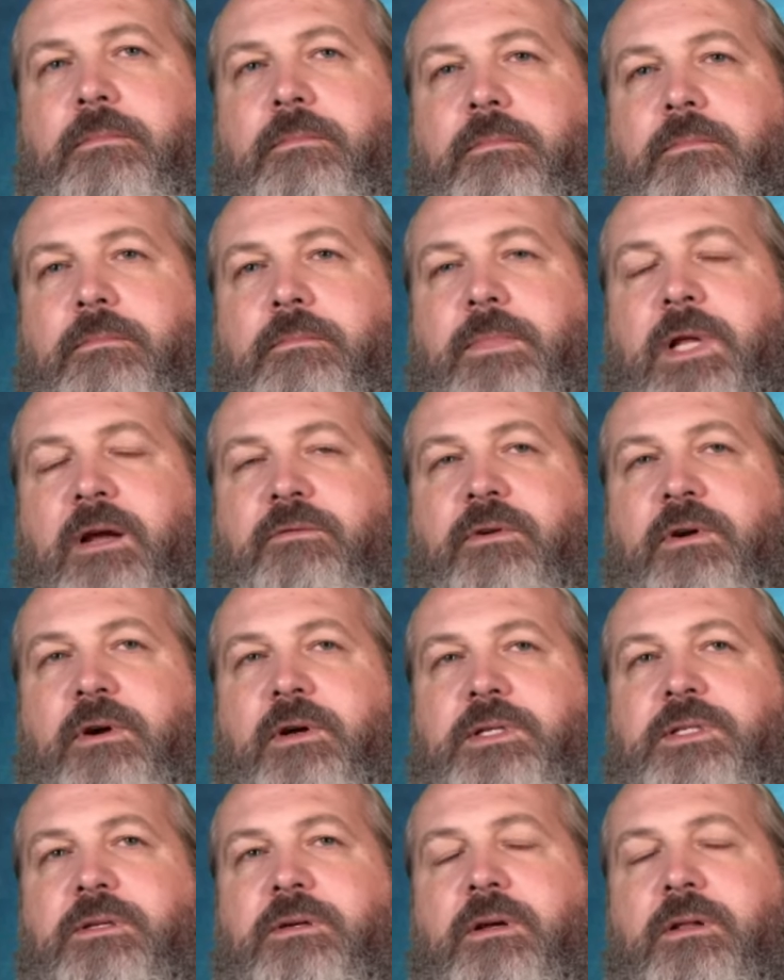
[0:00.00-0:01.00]
not very
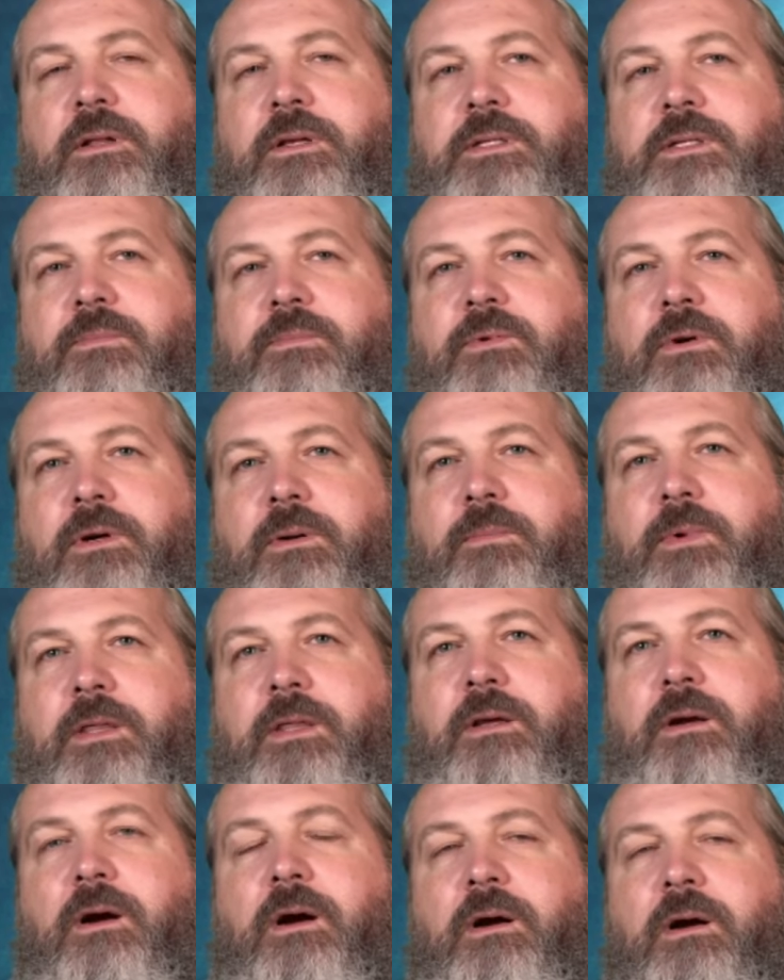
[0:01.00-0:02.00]
strongly supported, but
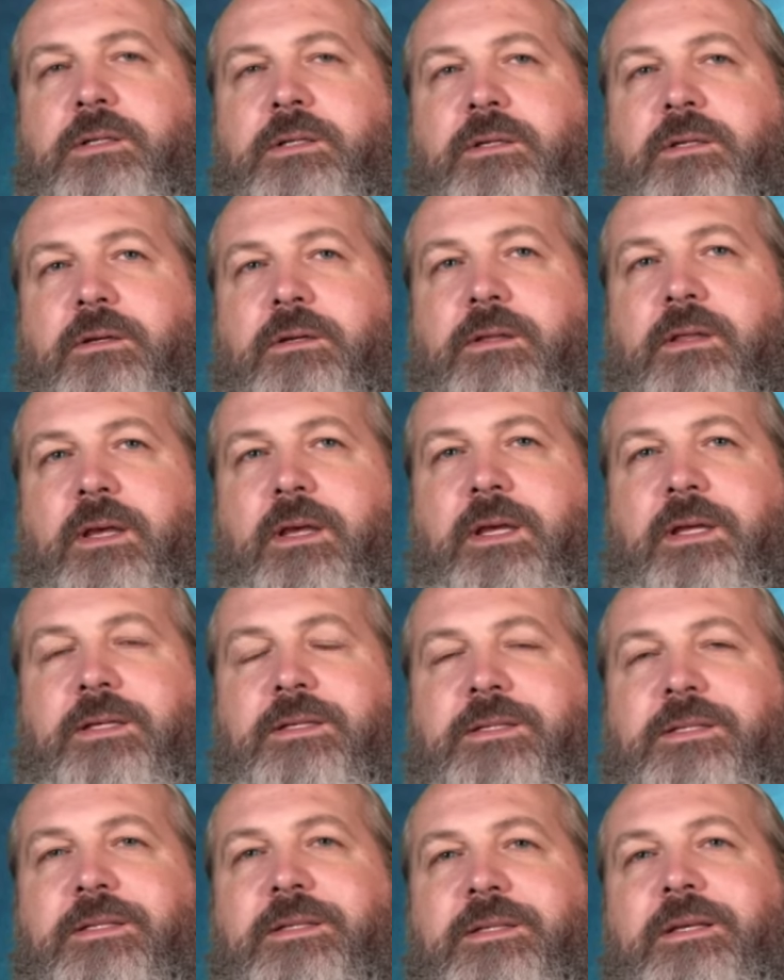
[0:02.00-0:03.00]
there are certain
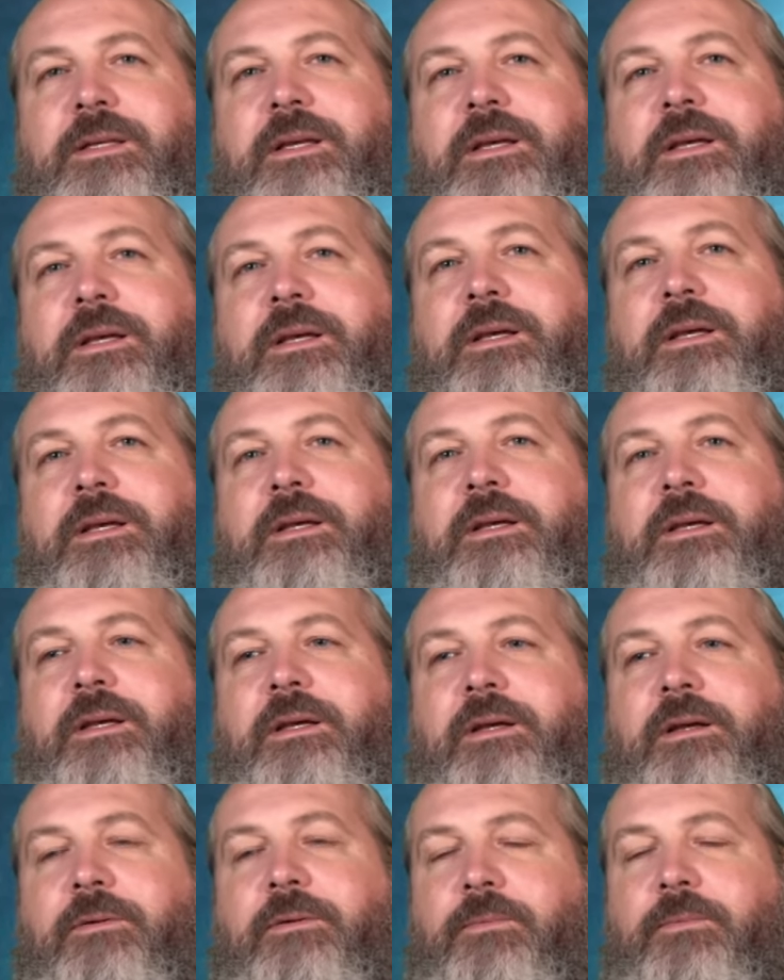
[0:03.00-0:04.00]
things
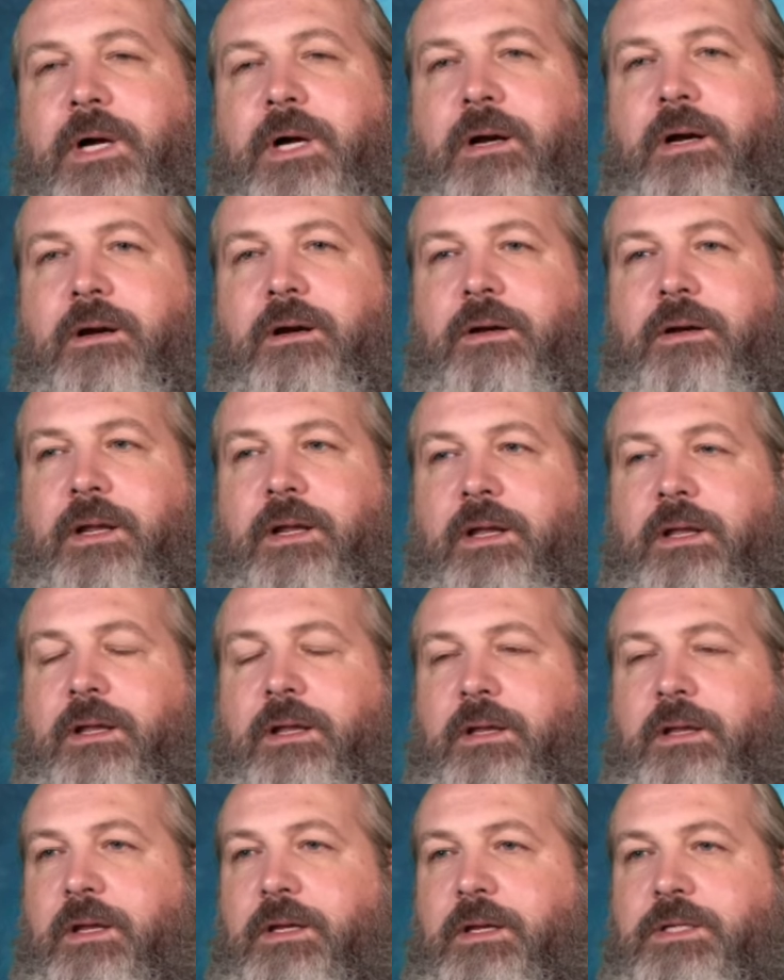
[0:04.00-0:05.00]
where,
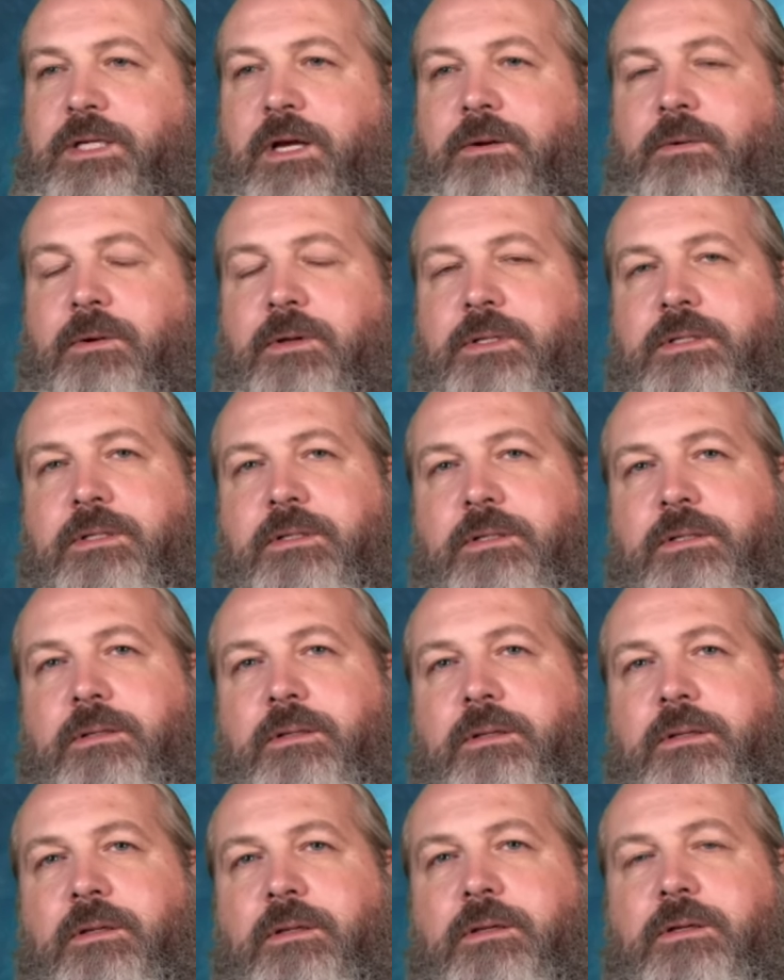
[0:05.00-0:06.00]
in general,
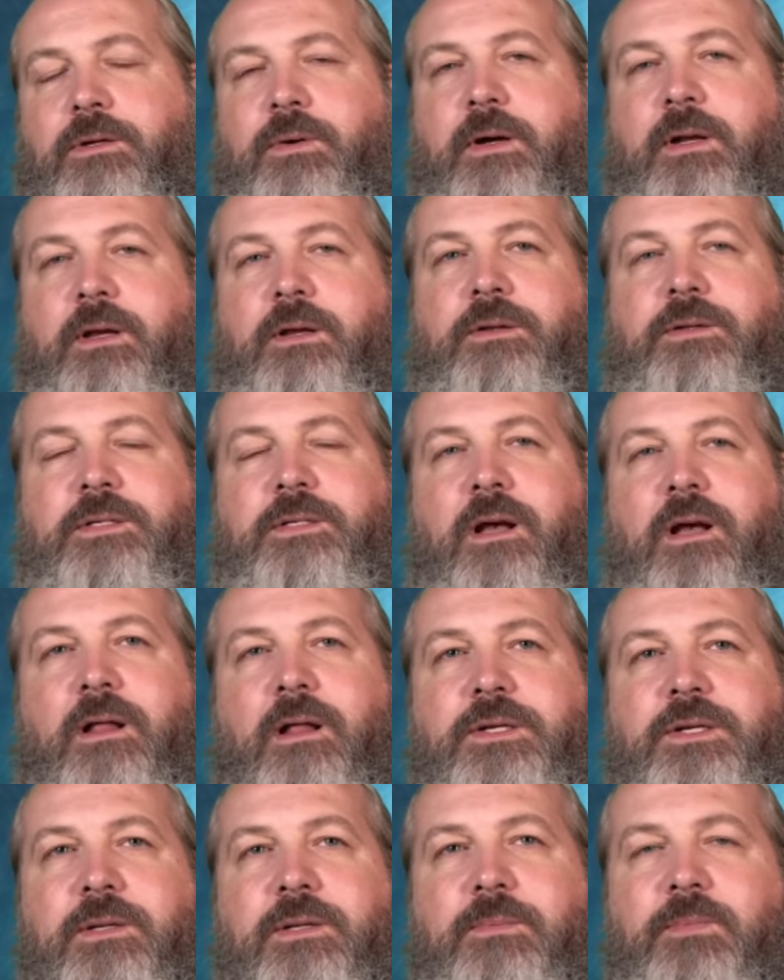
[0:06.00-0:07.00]
critical
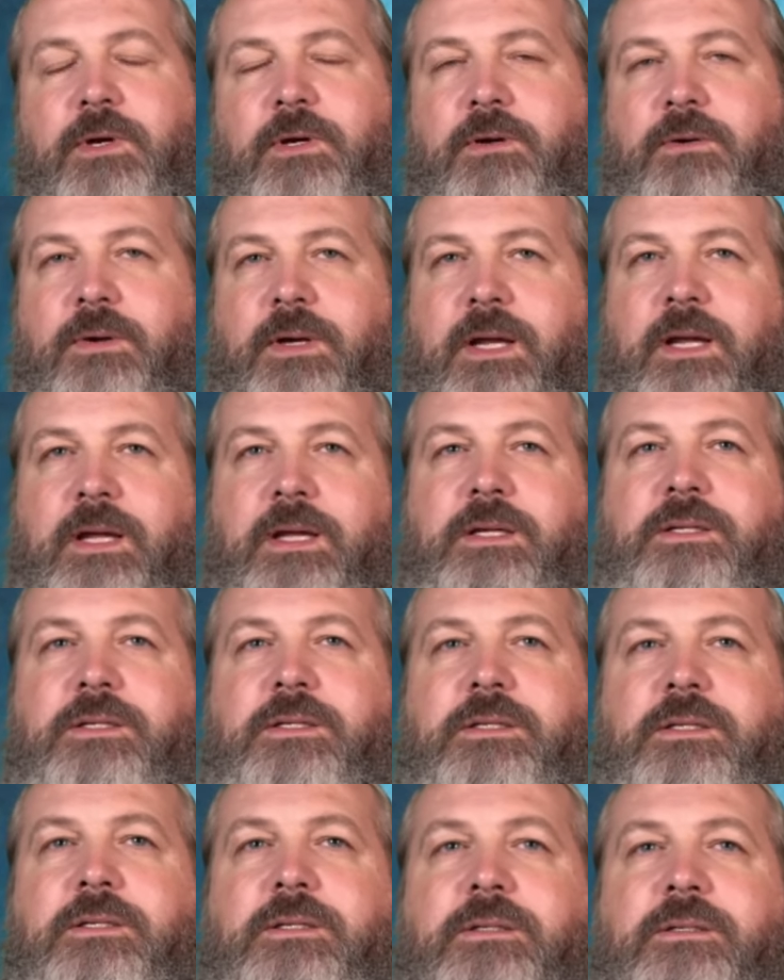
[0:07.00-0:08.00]
scholarship
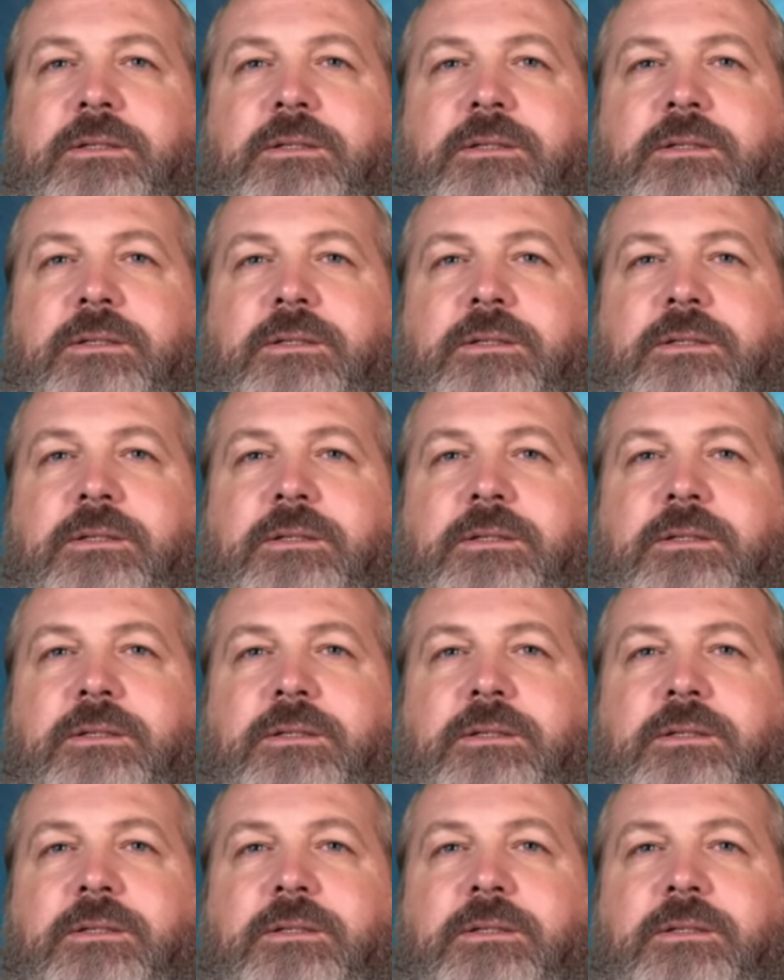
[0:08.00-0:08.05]
agrees.